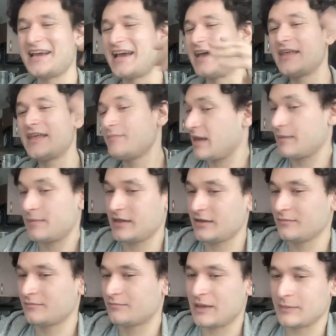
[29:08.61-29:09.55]
and then
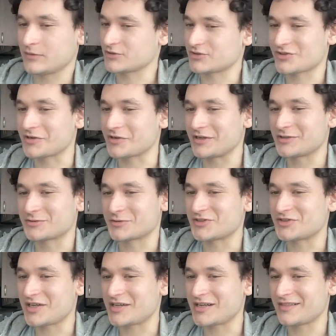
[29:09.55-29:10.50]
maybe people just aren't
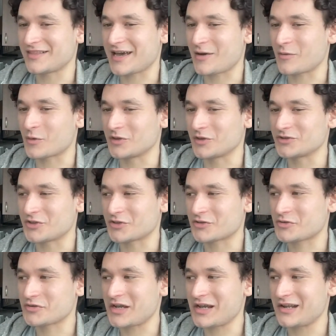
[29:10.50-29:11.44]
interested in that world
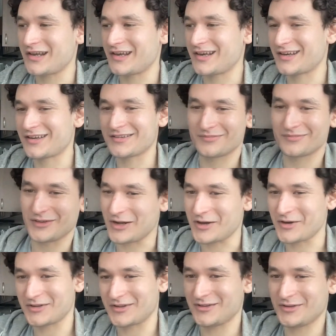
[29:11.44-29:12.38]
you're creating.
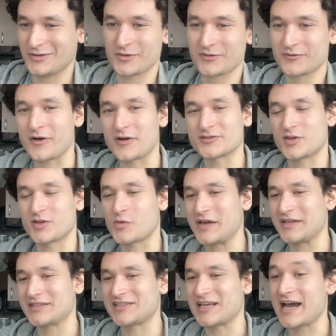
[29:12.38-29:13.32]
You fall to
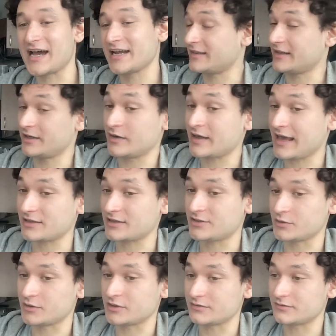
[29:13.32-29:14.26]
the wayside, and then you
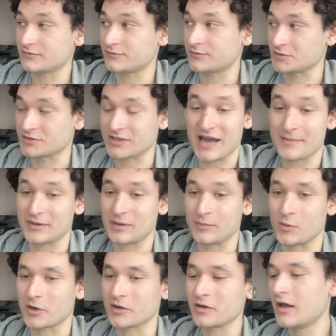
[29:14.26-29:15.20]
can't do it full time
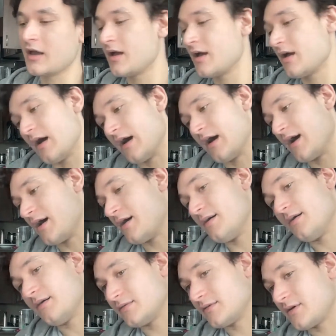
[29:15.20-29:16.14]
anymore.
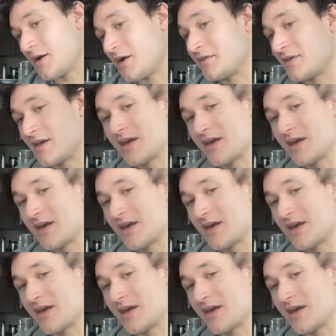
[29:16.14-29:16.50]
On the